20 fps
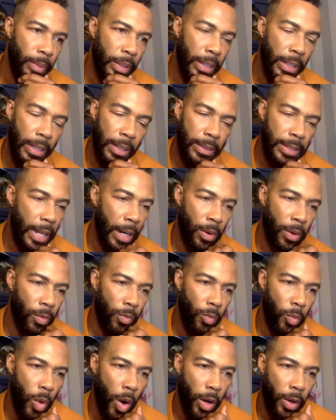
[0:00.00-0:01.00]
because I
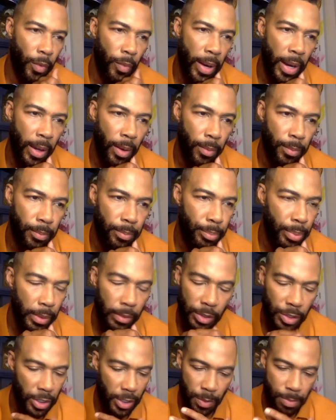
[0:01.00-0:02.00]
don't walk around,
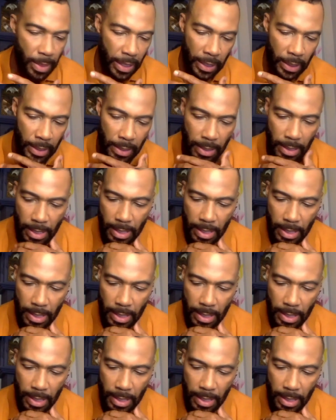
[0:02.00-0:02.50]
but just me,